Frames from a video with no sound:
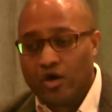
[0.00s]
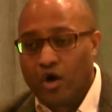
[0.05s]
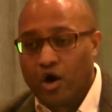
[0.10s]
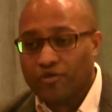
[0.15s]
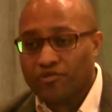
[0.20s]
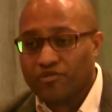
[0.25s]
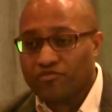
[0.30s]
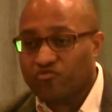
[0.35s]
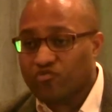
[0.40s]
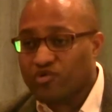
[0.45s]

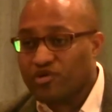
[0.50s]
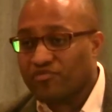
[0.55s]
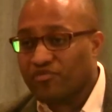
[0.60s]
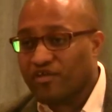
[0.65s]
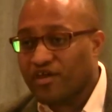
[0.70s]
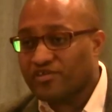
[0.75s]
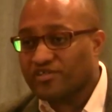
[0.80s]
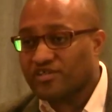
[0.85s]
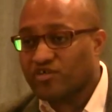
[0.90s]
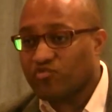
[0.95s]
are the three
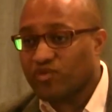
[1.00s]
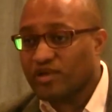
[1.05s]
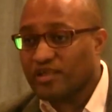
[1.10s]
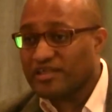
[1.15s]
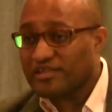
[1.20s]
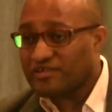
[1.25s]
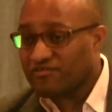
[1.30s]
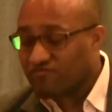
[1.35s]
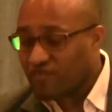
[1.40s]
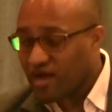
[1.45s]
things that
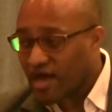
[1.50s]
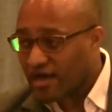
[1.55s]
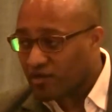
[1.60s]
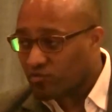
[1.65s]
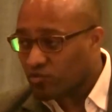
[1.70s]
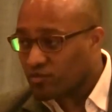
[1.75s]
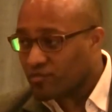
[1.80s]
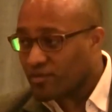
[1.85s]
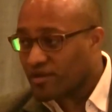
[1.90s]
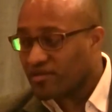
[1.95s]
really
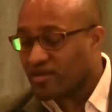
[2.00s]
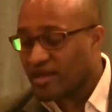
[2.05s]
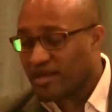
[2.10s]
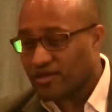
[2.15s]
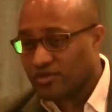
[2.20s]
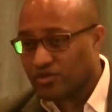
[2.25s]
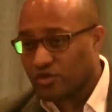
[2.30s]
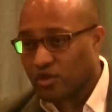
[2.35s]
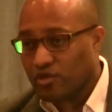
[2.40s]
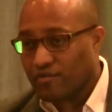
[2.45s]
define what big
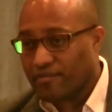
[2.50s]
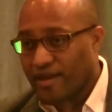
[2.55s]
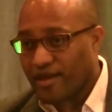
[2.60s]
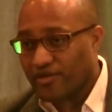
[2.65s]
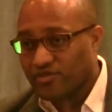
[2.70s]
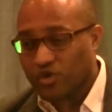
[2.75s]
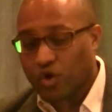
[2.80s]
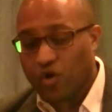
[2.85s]
data is all about.